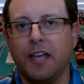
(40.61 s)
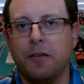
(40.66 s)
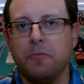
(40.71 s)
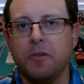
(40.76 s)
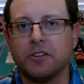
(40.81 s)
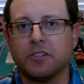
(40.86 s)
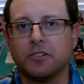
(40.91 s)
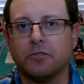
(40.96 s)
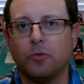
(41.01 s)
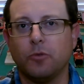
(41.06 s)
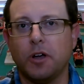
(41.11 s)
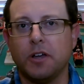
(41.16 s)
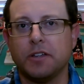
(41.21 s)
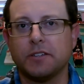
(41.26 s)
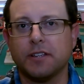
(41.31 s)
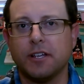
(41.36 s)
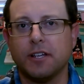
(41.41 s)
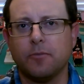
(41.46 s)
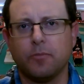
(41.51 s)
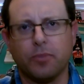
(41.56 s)
Admission
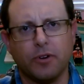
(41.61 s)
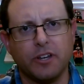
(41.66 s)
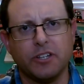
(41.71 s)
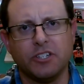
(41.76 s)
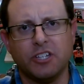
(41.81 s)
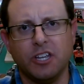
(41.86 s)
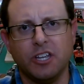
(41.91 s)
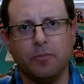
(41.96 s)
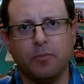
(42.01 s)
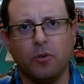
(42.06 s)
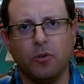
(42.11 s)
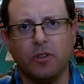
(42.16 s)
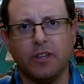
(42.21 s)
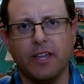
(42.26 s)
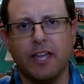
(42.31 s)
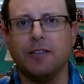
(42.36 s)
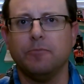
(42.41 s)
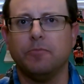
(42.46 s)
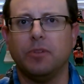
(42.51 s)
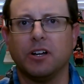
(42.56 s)
was pretty cheap,
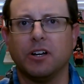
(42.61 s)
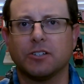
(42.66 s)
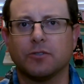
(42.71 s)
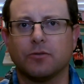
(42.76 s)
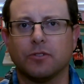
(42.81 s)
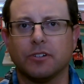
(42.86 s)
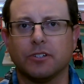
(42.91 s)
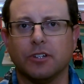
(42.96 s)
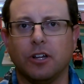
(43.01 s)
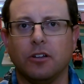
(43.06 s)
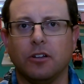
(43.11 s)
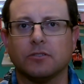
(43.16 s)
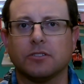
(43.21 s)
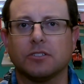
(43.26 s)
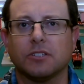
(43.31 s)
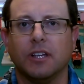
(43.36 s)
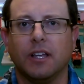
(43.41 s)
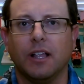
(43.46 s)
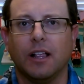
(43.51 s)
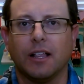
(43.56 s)
only $8 for
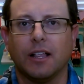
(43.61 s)
adults.